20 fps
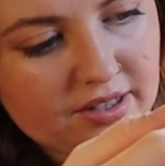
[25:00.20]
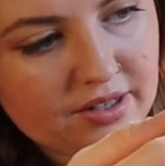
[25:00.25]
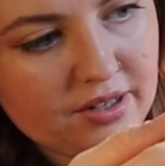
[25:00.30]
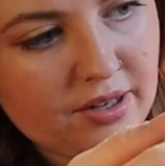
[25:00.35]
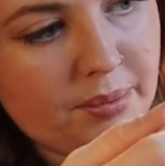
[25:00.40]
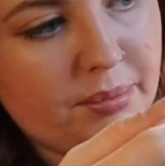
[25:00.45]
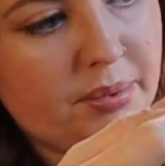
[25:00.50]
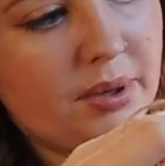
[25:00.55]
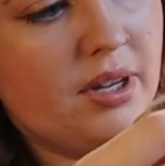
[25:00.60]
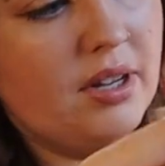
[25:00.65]
it
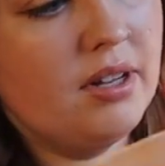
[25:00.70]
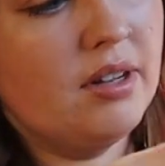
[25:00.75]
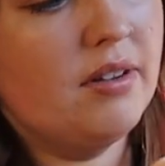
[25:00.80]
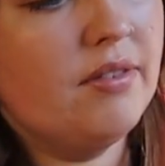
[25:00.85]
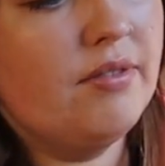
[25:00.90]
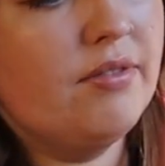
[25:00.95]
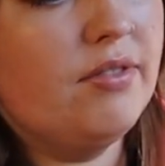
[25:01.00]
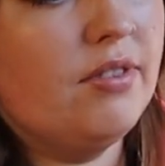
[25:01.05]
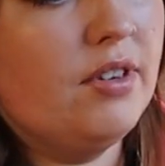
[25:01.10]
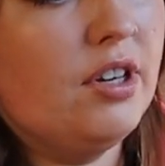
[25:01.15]
up
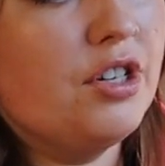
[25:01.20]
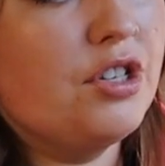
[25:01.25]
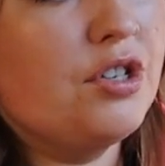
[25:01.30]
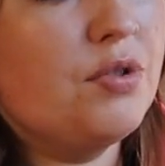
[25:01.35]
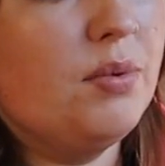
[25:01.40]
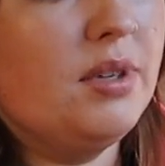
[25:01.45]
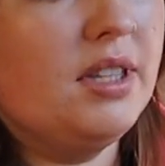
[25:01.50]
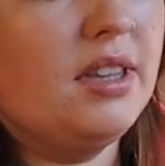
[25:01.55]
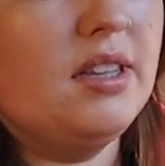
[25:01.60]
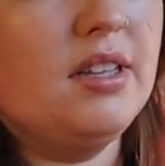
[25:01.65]

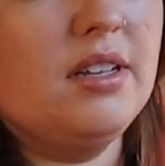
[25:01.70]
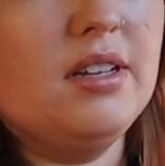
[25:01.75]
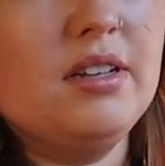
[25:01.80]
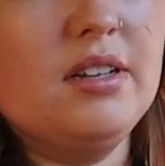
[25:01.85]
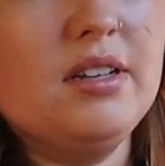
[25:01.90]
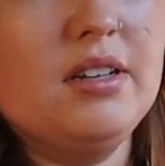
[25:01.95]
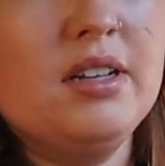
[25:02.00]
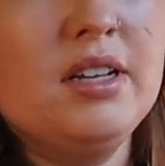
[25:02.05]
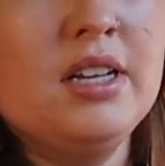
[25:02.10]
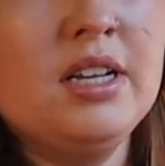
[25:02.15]
flush with
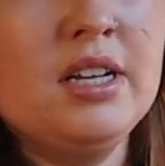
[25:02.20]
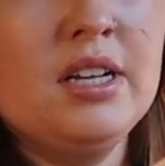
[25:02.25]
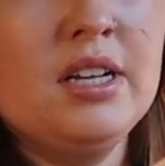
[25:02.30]
the